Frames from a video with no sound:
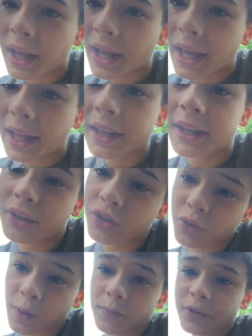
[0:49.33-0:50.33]
it in the
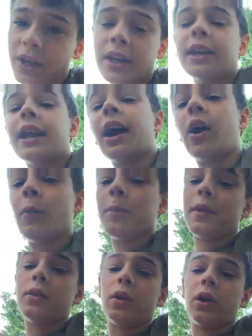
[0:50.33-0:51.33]
description down
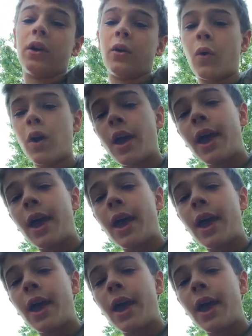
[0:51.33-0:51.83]
below.